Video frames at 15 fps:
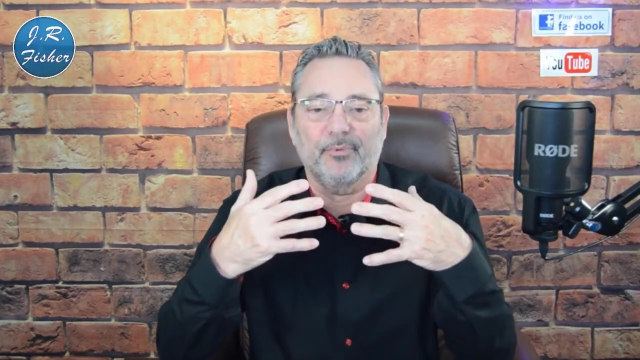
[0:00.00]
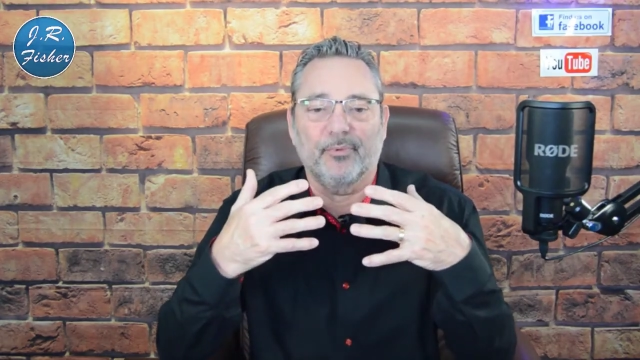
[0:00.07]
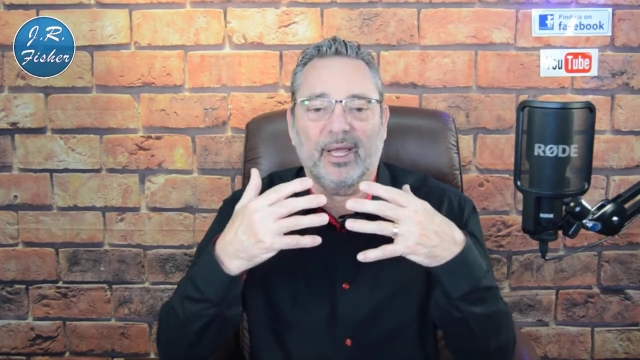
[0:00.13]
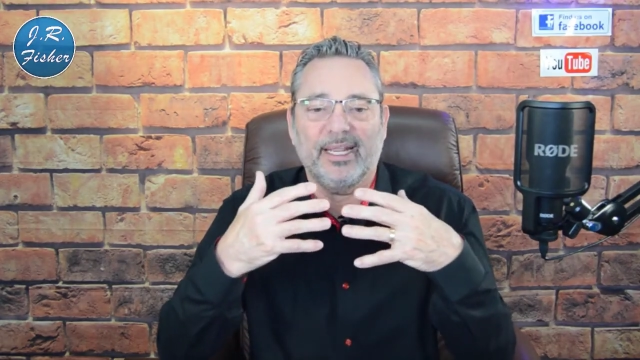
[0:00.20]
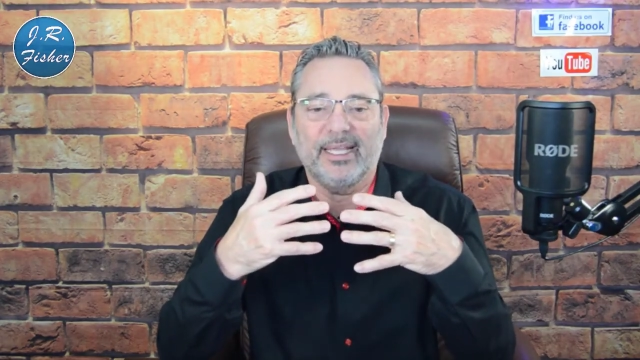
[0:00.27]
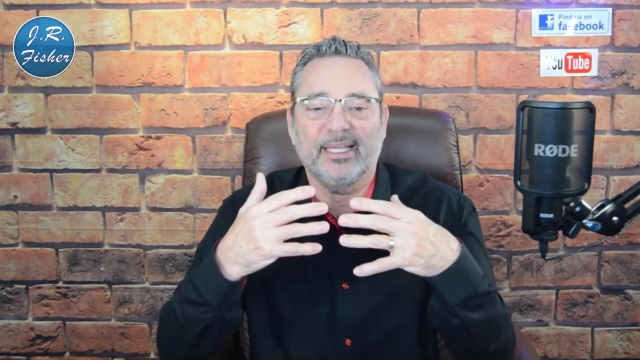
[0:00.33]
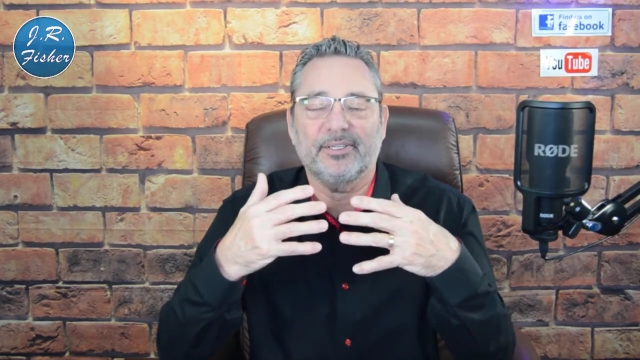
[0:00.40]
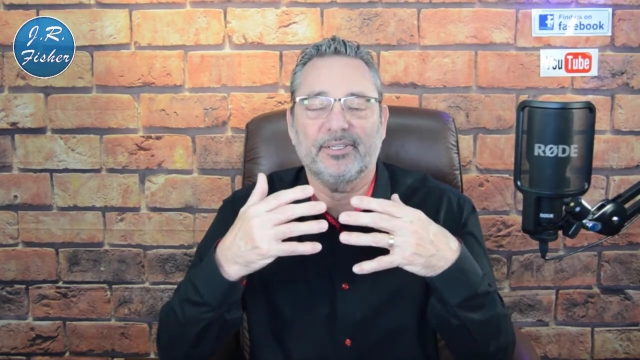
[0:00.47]

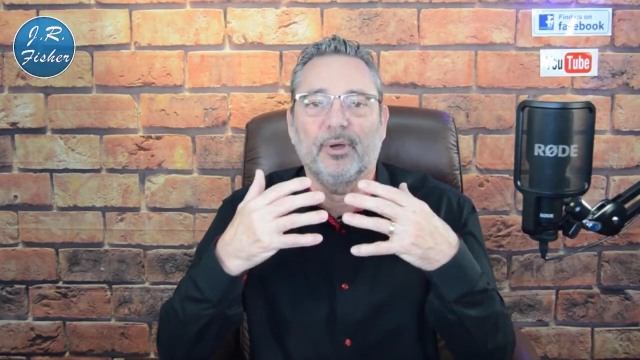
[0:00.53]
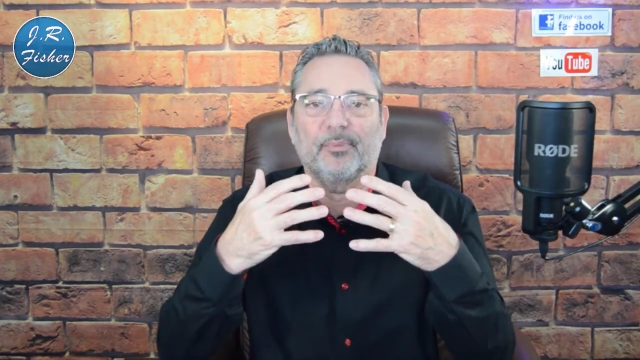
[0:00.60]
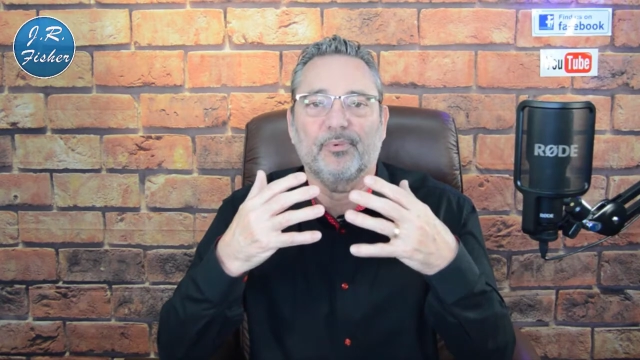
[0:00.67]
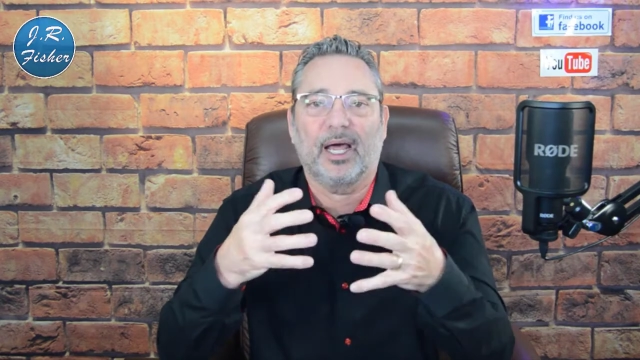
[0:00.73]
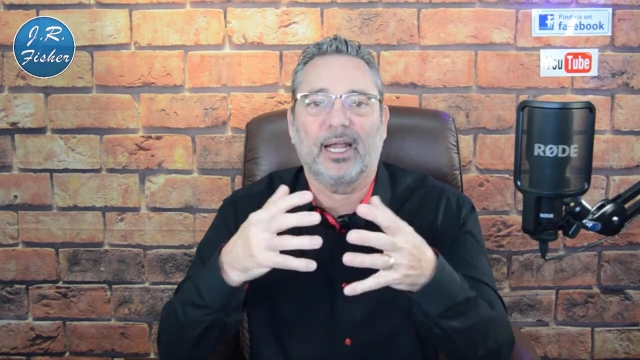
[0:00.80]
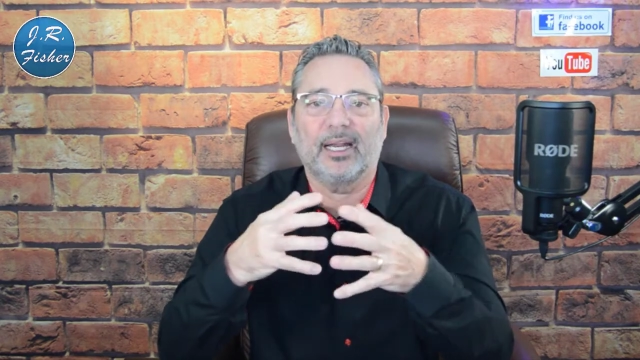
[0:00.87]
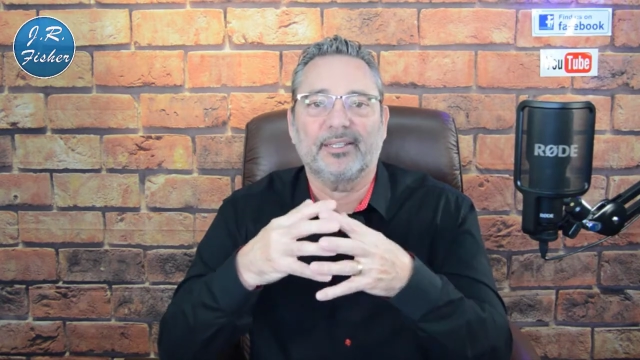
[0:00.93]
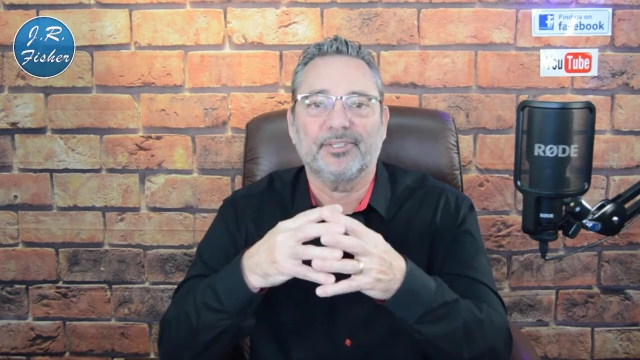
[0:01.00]
running it to a
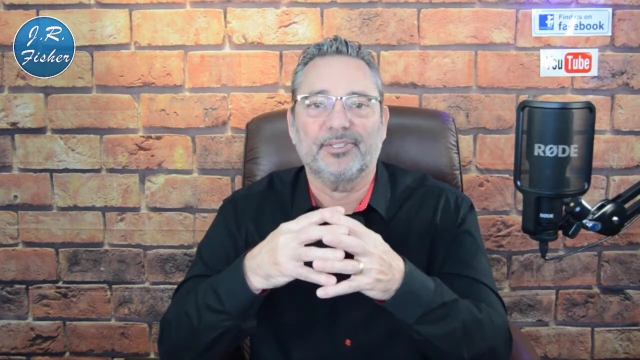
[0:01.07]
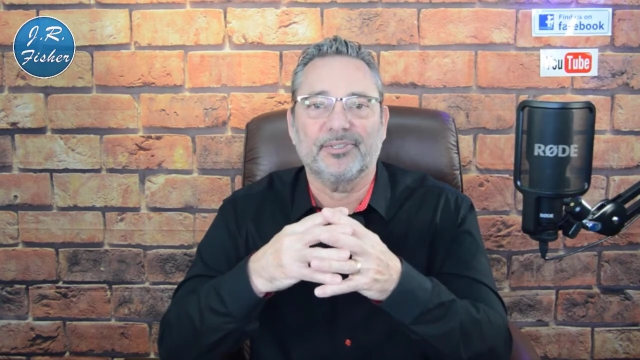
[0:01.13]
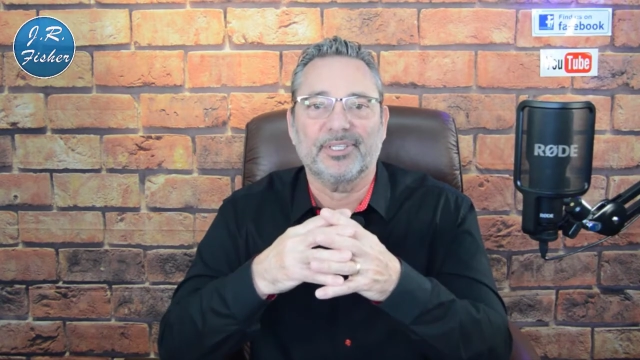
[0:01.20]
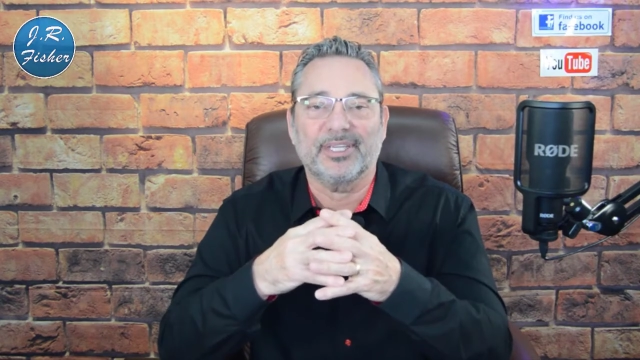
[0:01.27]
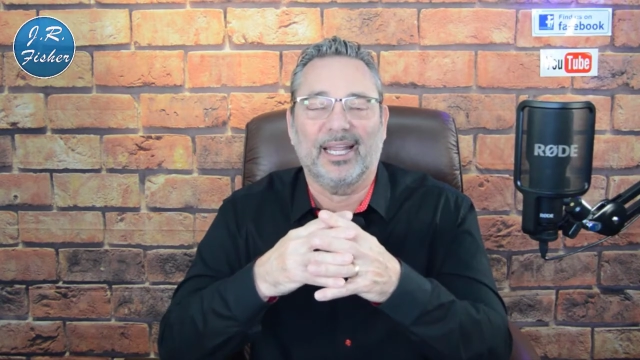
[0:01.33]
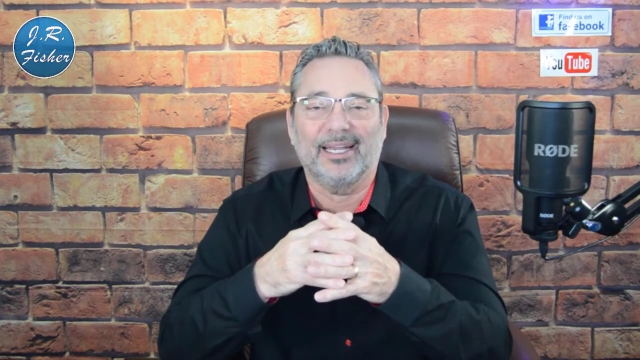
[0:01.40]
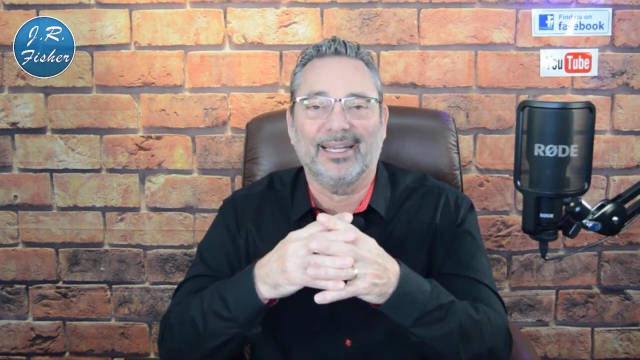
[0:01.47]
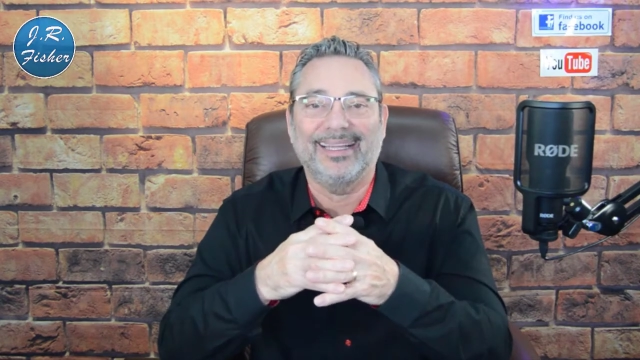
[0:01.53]
product that you're
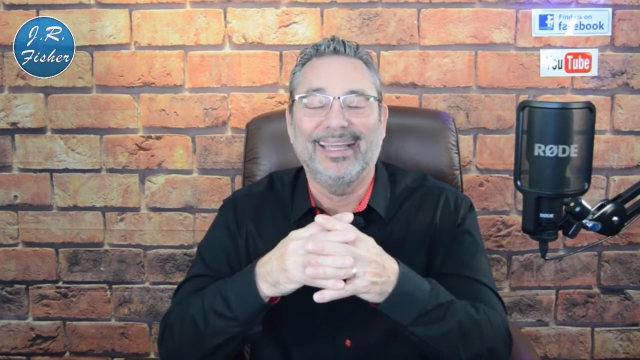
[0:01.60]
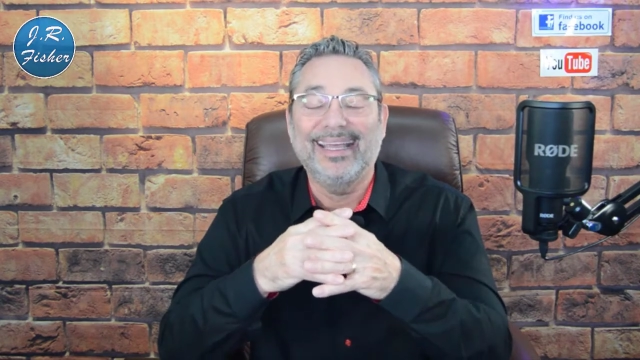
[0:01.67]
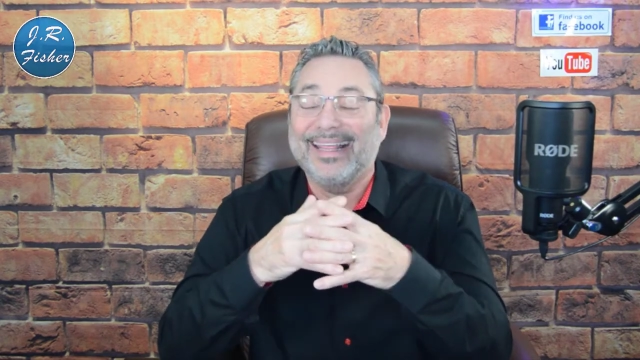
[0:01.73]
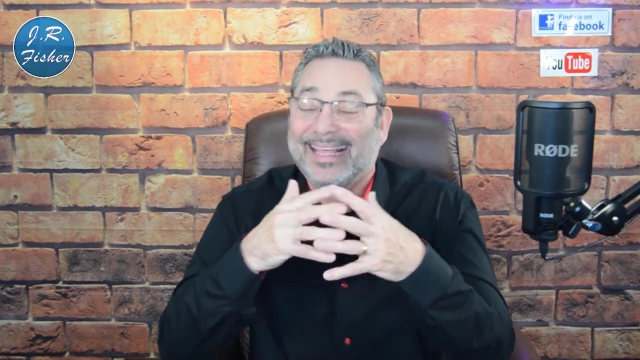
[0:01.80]
selling,